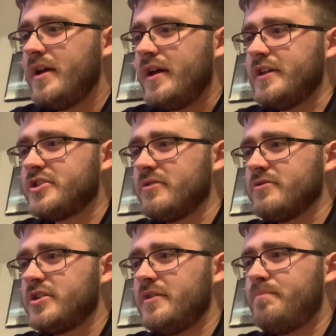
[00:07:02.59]
And then
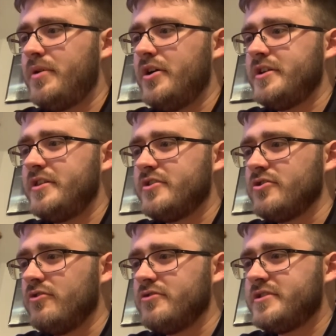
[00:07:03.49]
someone's like burning the
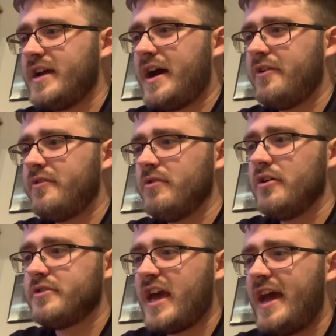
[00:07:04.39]
doors down,
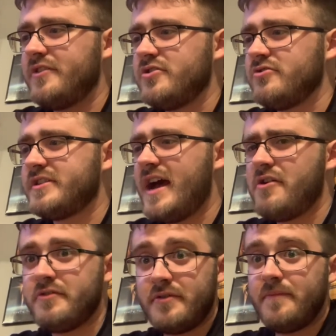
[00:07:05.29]
well, the handles
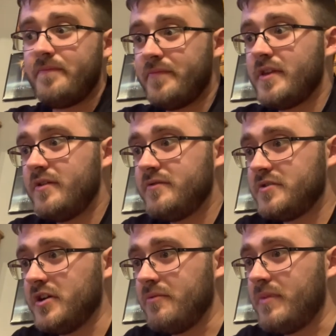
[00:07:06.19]
down.
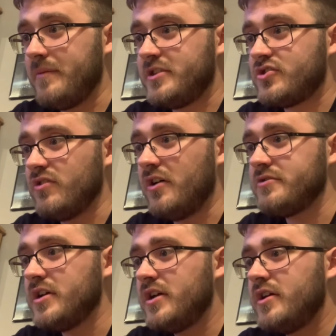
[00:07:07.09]
So might be the
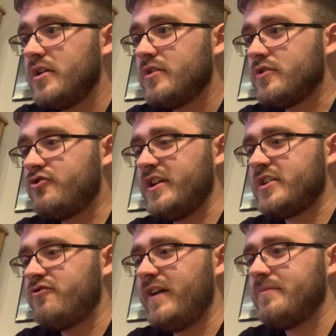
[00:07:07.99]
Skrulls.
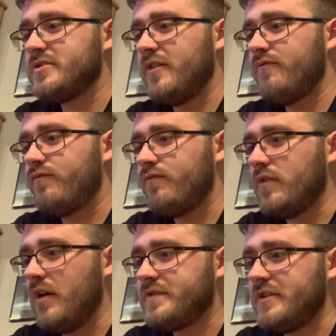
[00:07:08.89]
Quick glimpse of
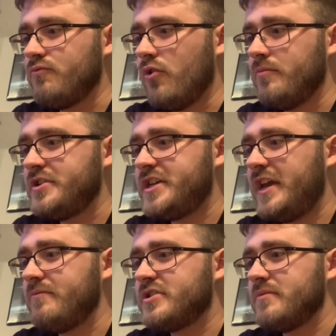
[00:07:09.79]
obviously War
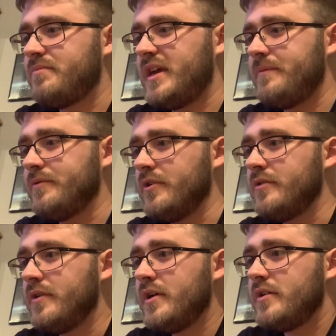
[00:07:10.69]
Machine with some
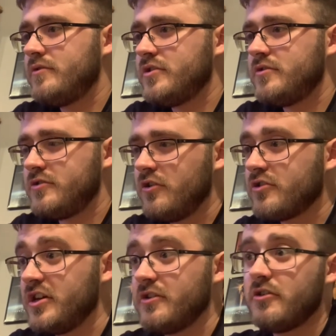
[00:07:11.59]
people
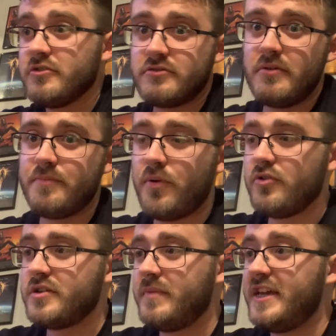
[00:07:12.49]
looks like they're going to an
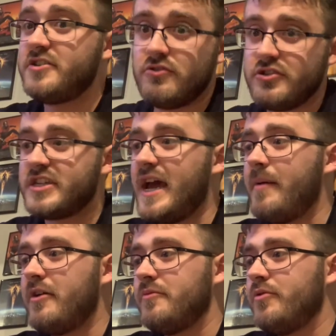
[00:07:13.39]
important meeting, or this came
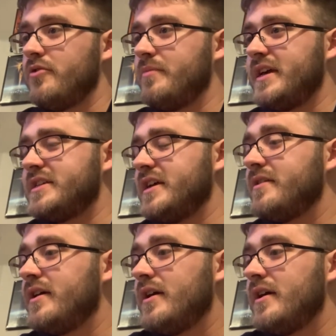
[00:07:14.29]
out of a meeting.